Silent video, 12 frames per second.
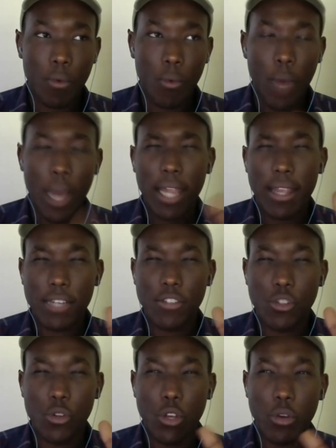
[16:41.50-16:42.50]
why did that
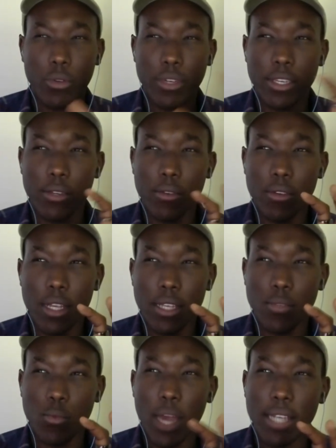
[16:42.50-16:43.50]
studio,
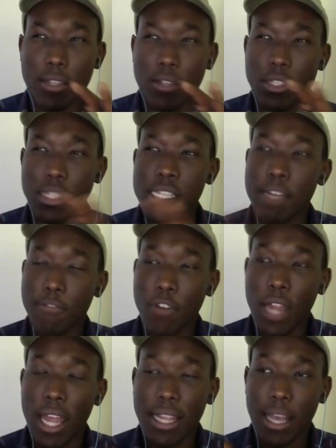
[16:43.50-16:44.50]
why is it
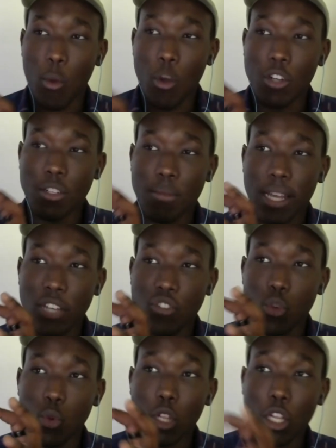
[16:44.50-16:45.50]
different, and like what are some
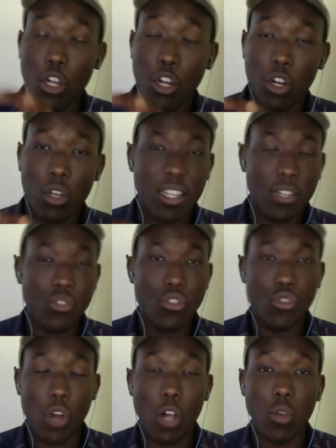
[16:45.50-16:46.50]
things you learned and
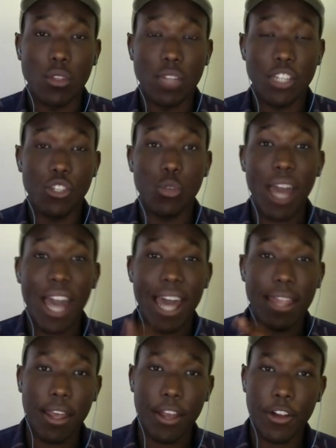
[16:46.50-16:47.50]
struggles that you
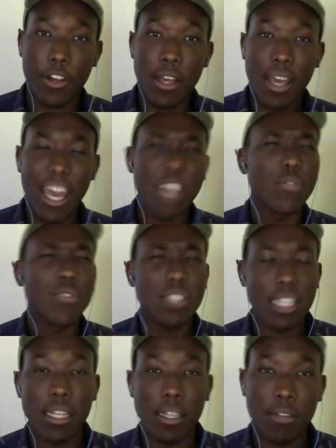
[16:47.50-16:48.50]
had there and you've
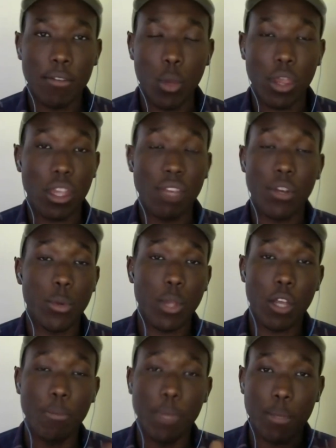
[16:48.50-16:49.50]
seen with even with
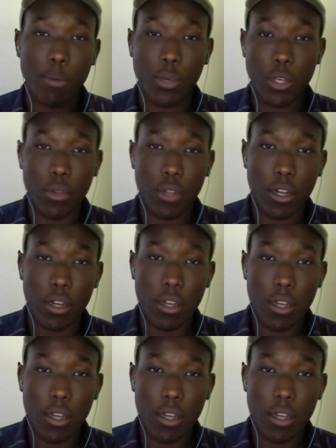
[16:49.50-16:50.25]
other people when you were there?